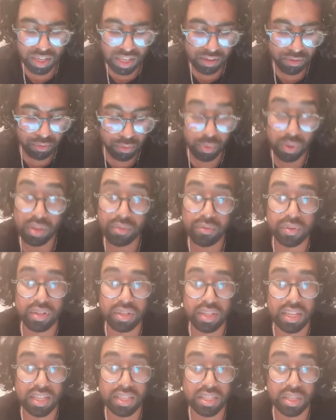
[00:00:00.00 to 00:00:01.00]
you're left with
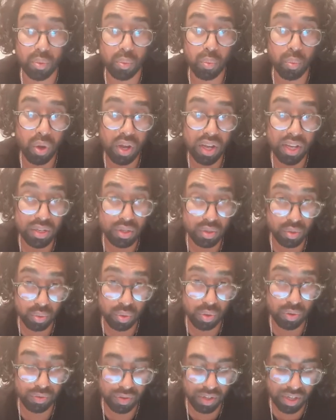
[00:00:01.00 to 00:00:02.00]
is a white
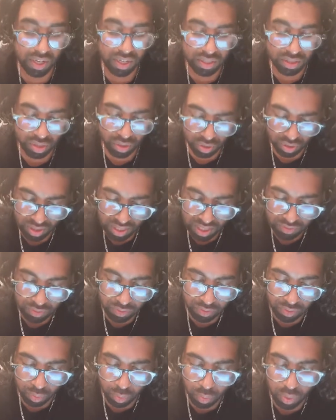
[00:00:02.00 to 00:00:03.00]
dwarf, guys. So you're
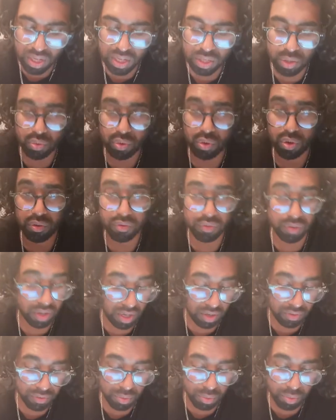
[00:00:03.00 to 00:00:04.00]
left with a white dwarf
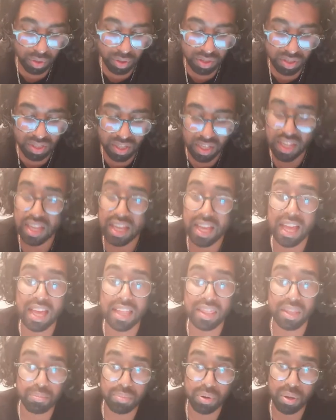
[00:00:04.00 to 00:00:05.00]
afterwards.
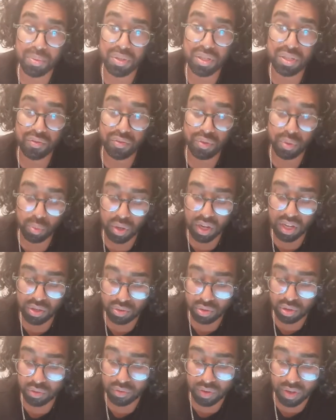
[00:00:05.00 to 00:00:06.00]
And the properties of the
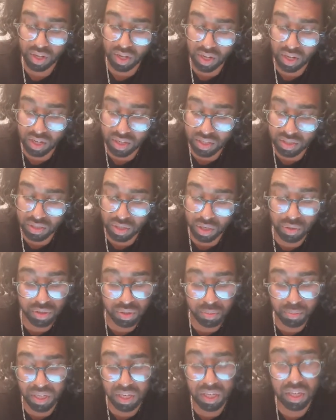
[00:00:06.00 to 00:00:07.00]
white dwarf are it's
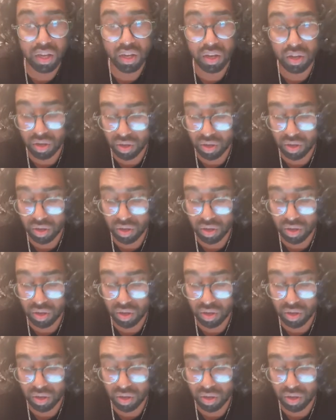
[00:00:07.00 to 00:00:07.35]
going to be